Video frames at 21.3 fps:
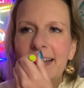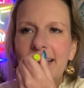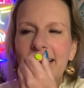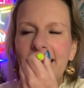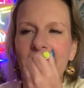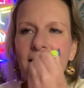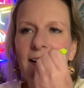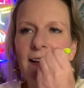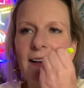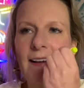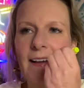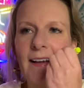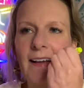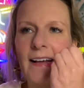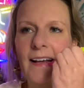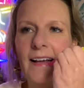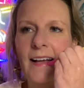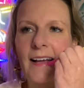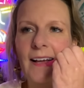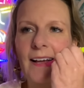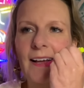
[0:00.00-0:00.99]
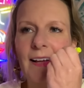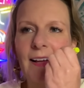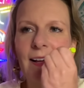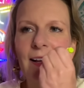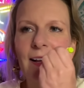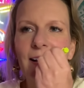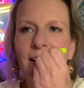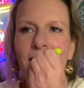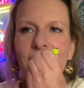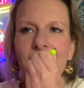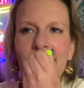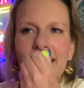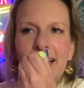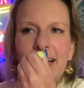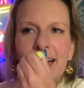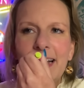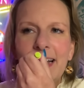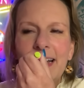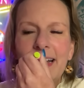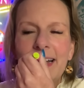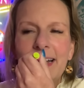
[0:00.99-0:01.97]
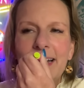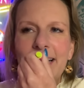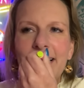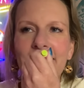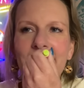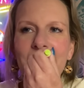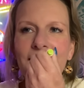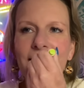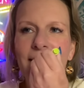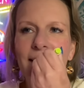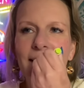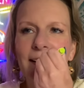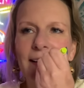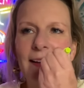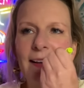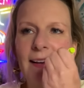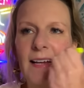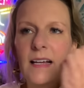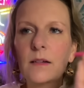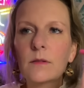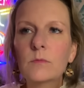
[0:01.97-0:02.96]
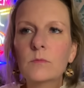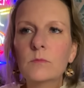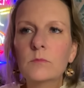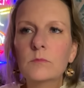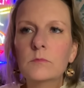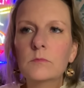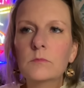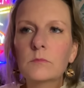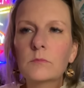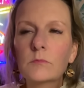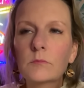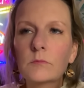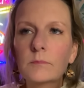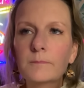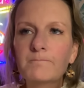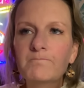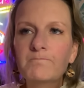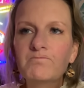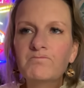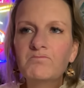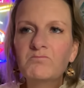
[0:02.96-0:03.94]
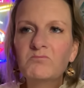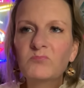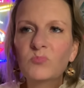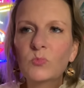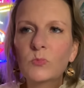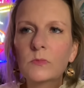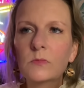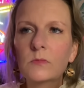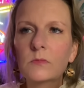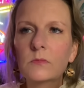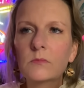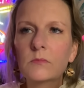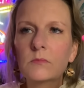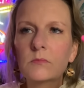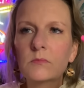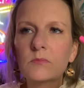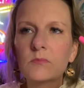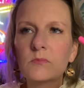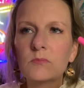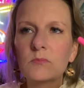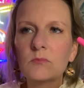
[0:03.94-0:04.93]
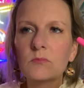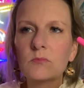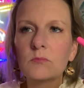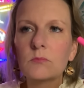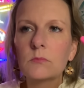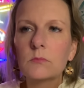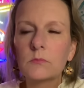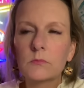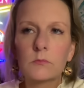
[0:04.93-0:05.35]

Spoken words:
Nothing is said.